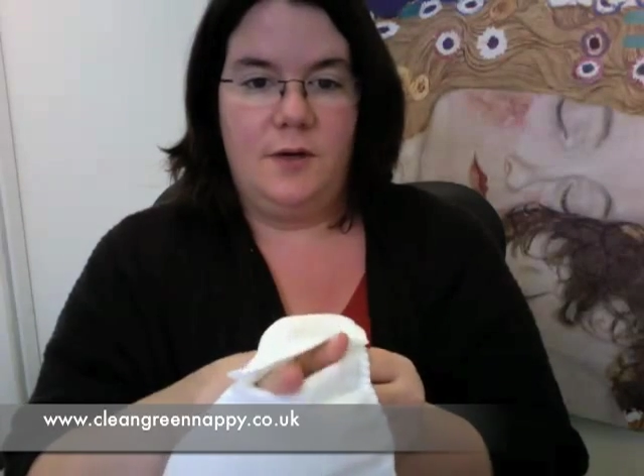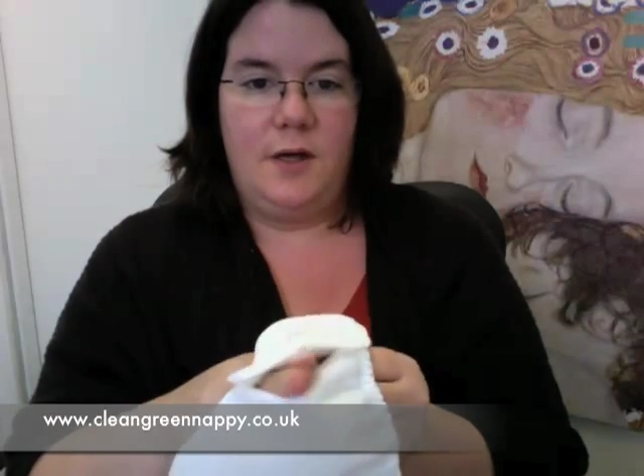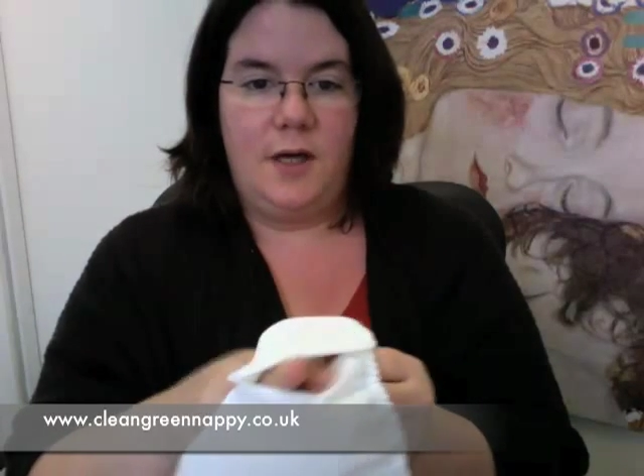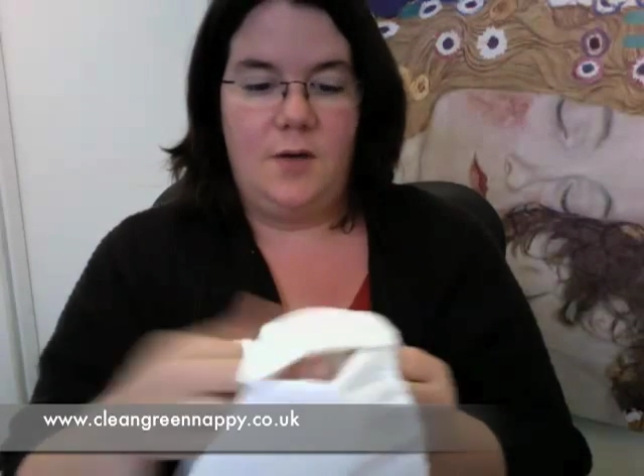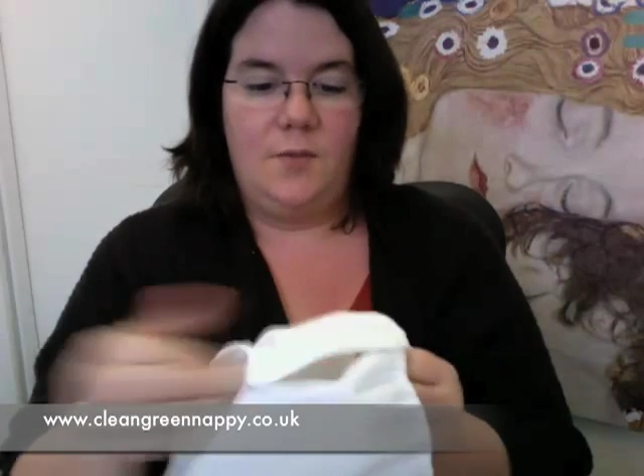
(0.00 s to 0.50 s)

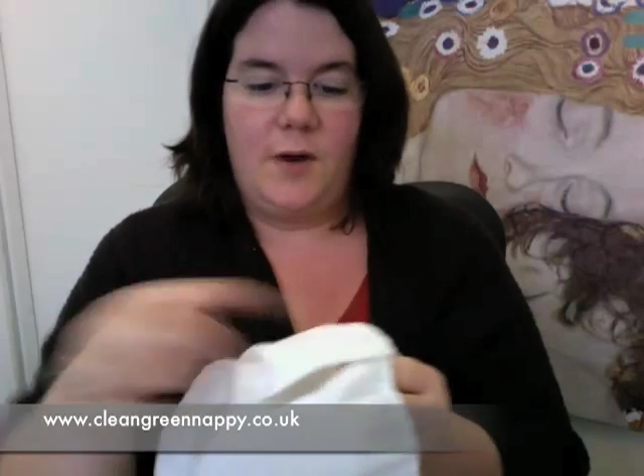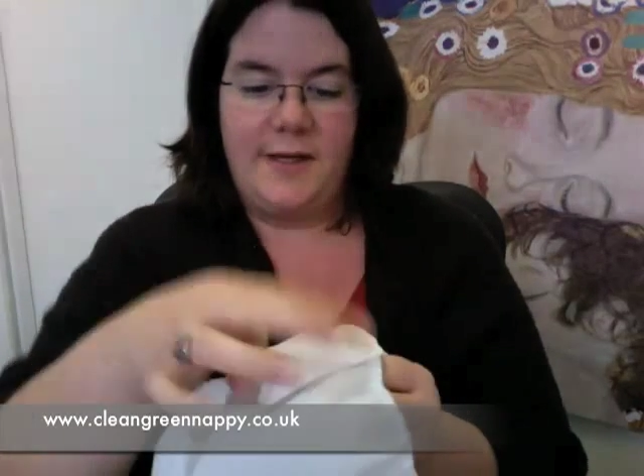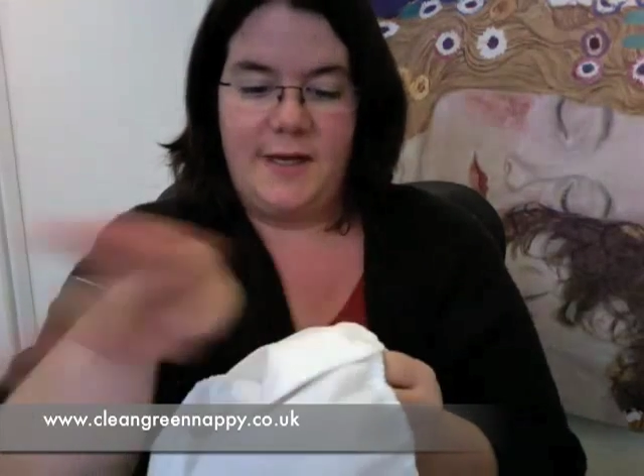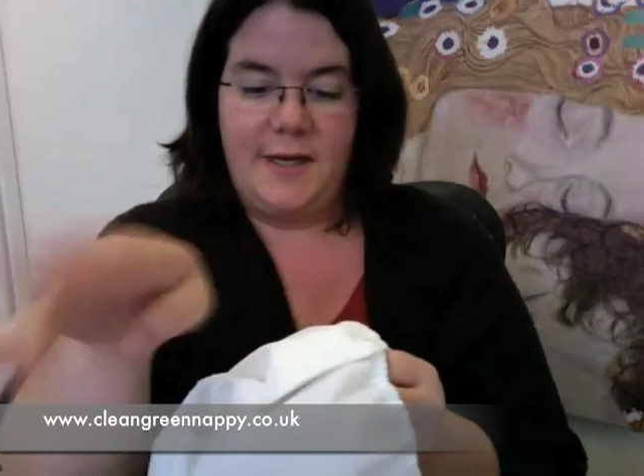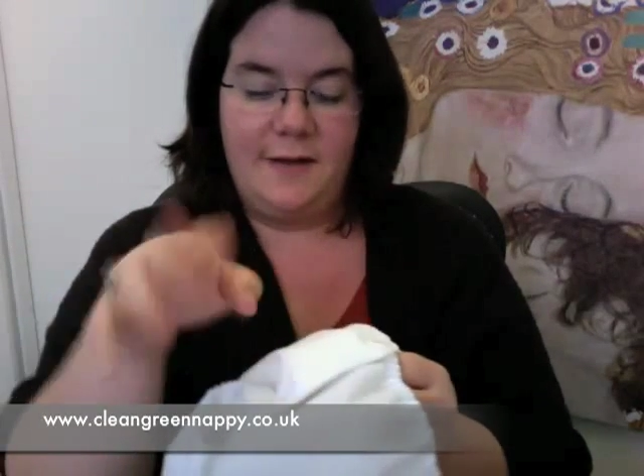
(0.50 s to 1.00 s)
and wet
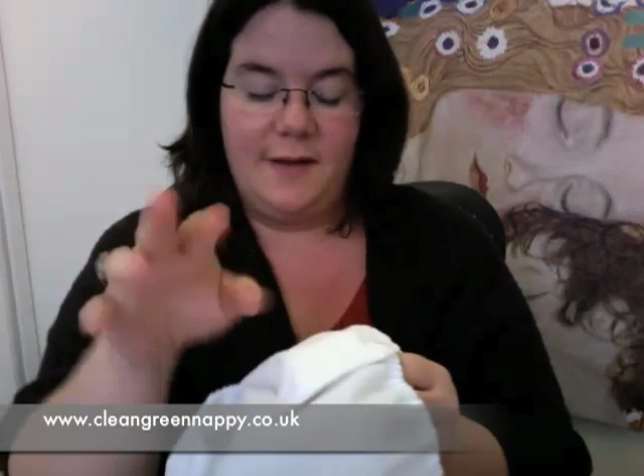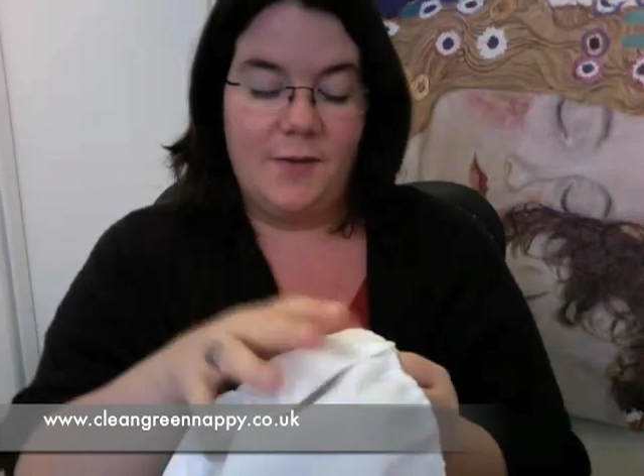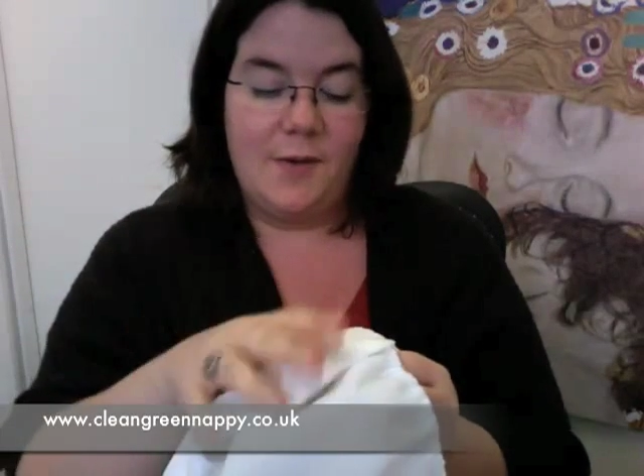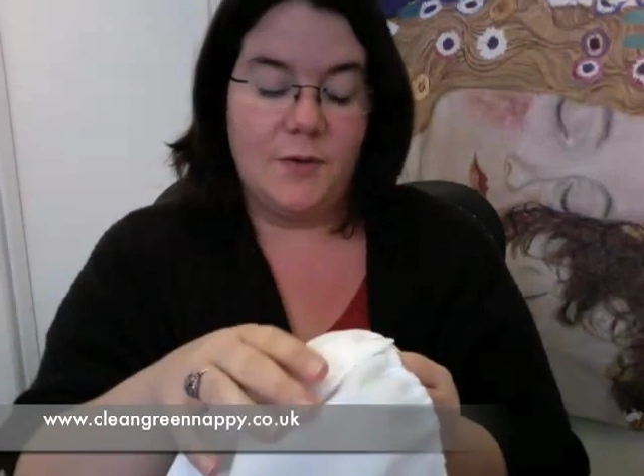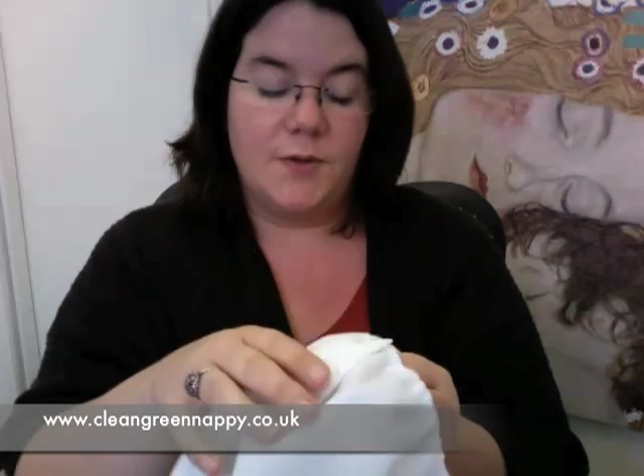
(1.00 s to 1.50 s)
anything
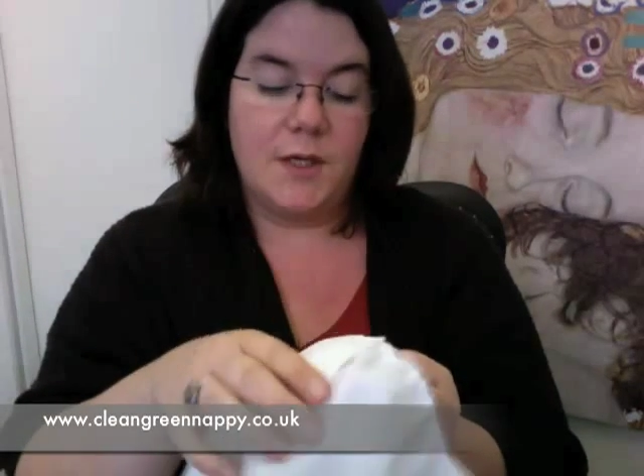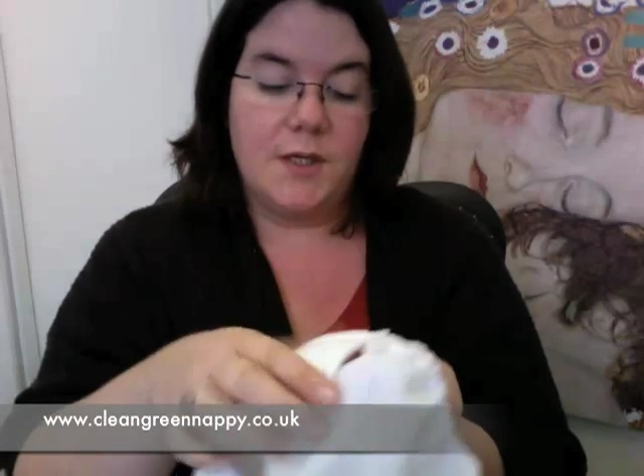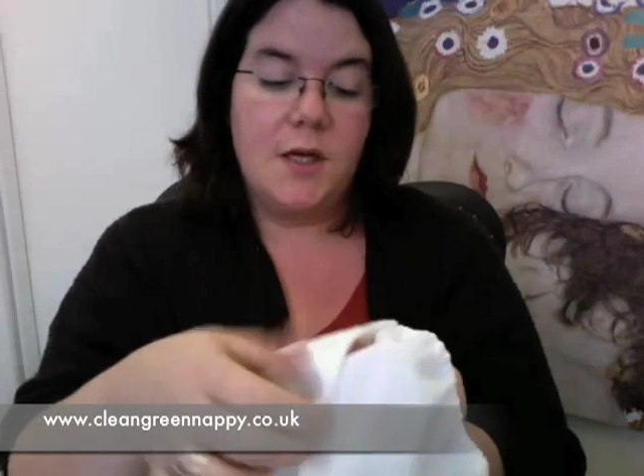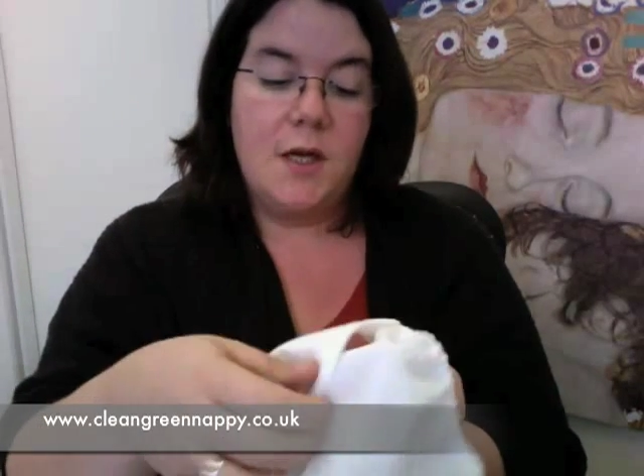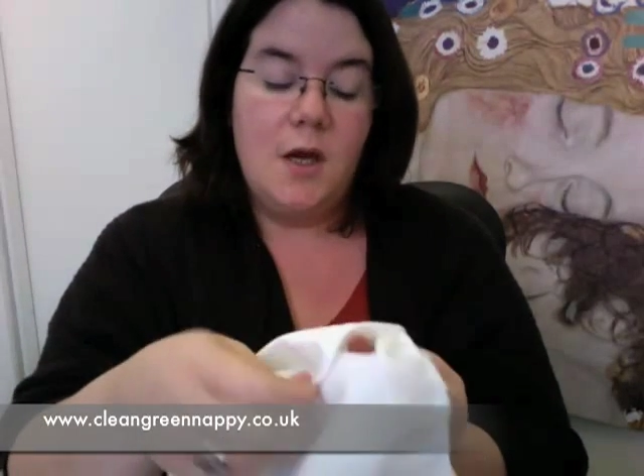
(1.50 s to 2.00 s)
around it.
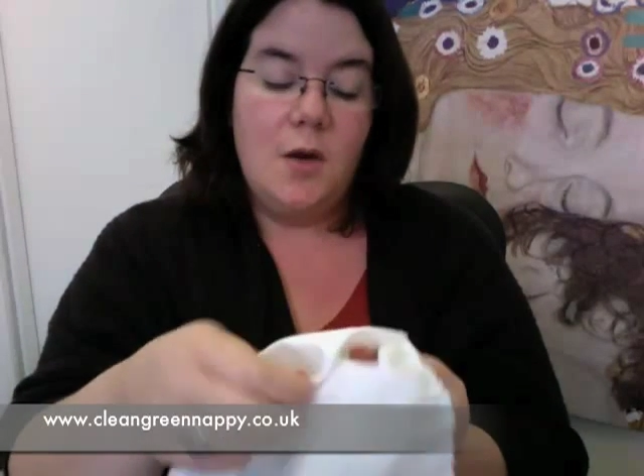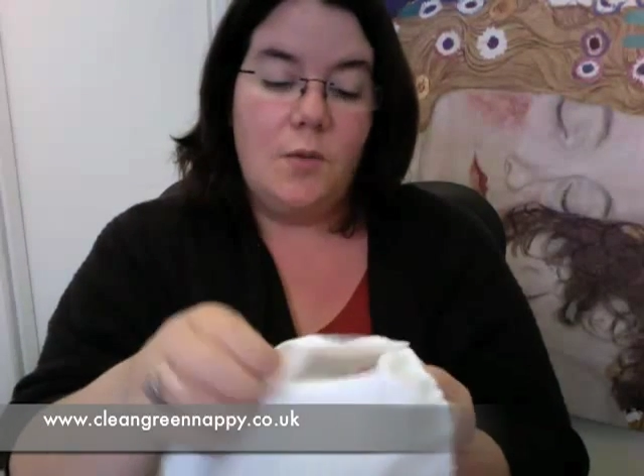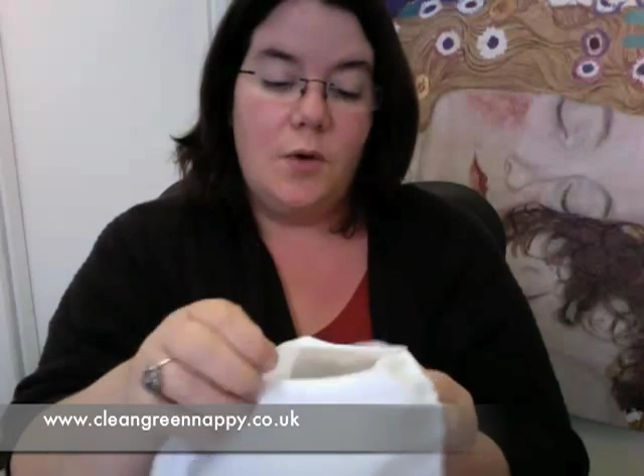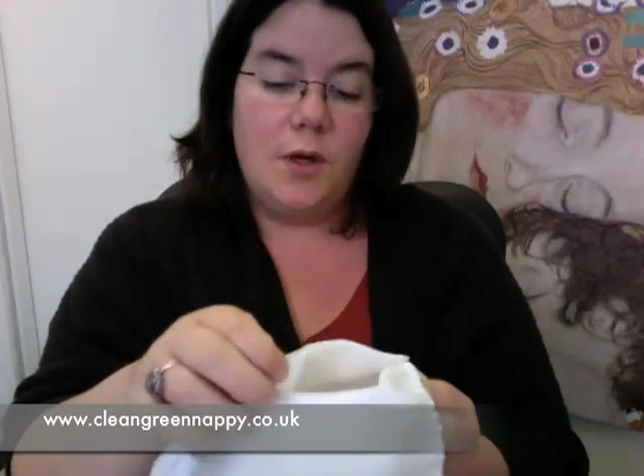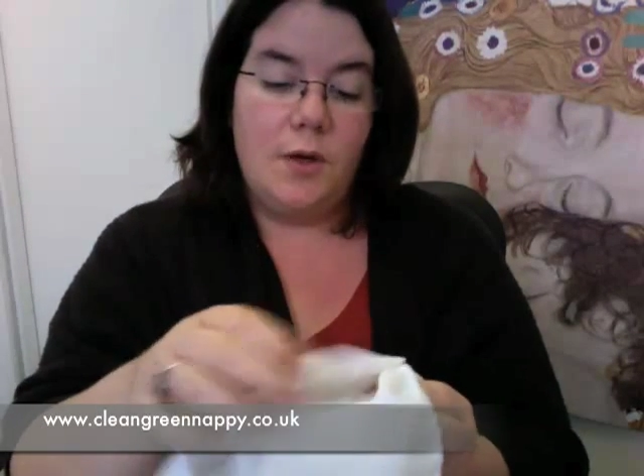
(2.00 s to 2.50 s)

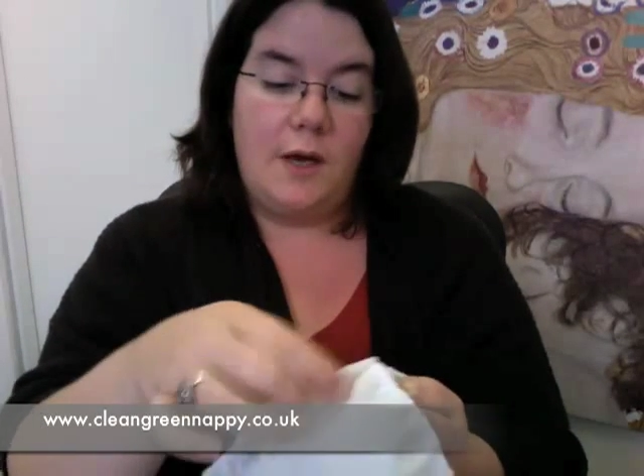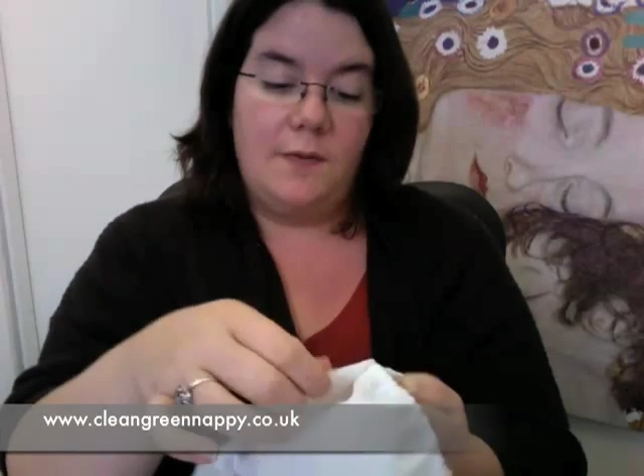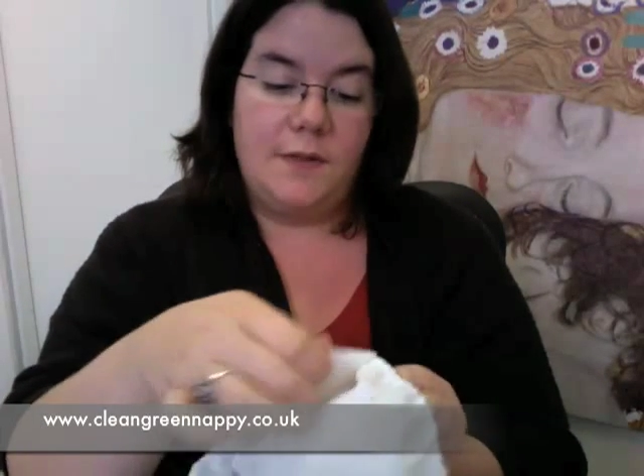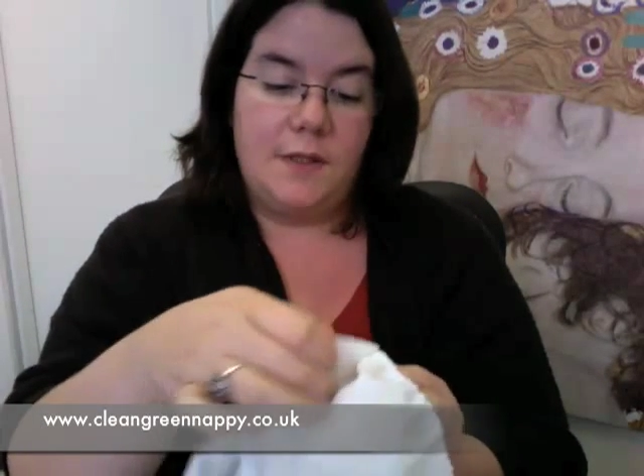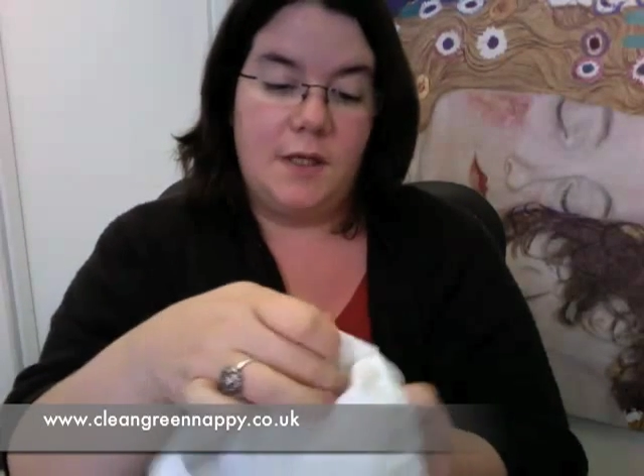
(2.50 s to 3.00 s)
What you have
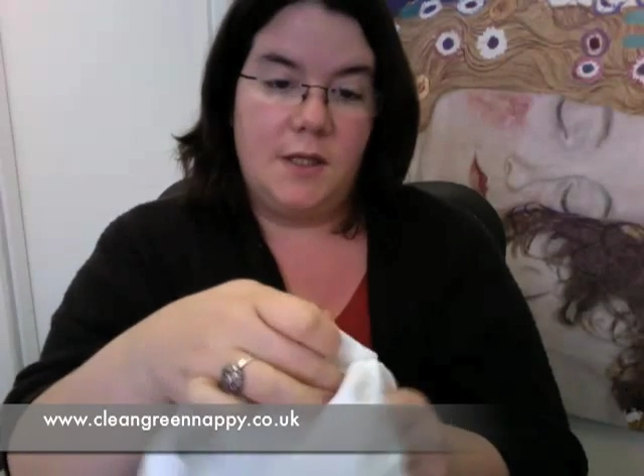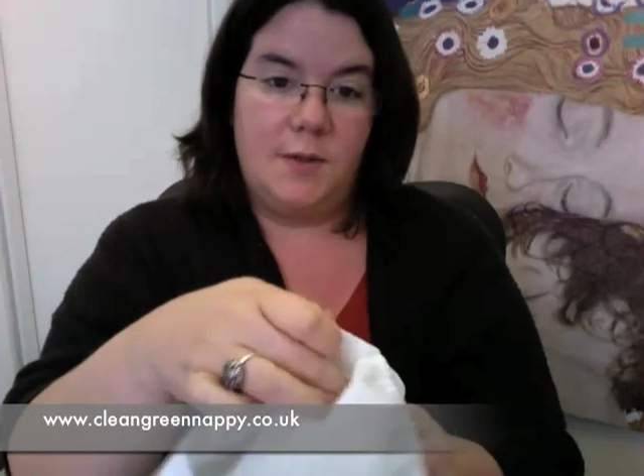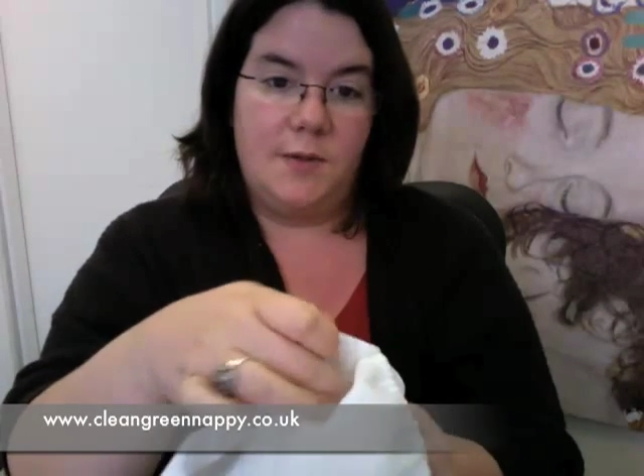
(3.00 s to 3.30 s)
is a nice bit of